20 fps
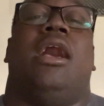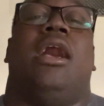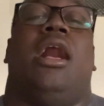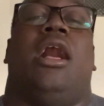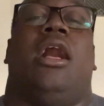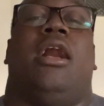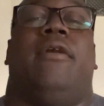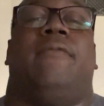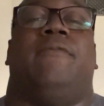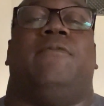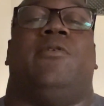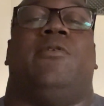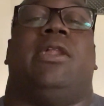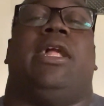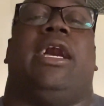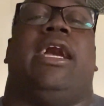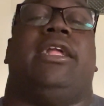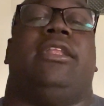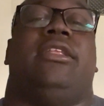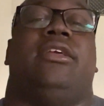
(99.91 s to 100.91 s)
What
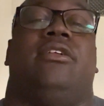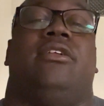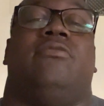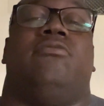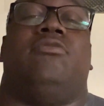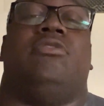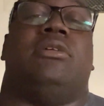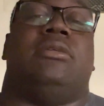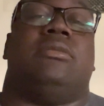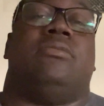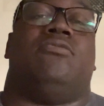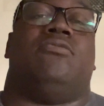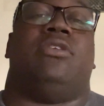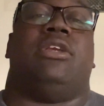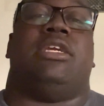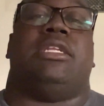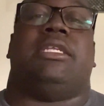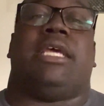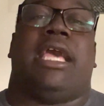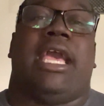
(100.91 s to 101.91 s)
I did was we
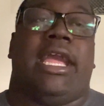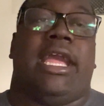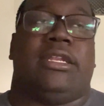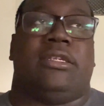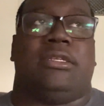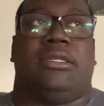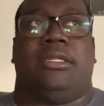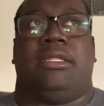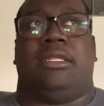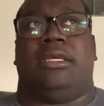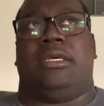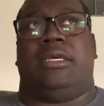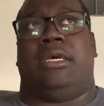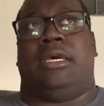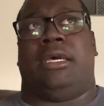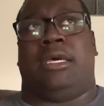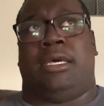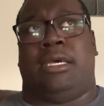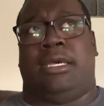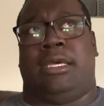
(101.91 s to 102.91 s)
attached
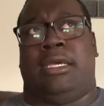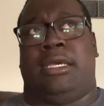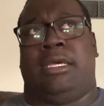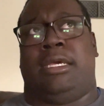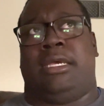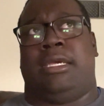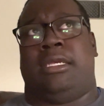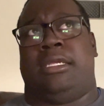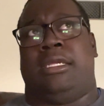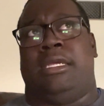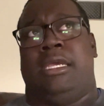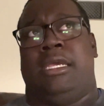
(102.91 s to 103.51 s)
the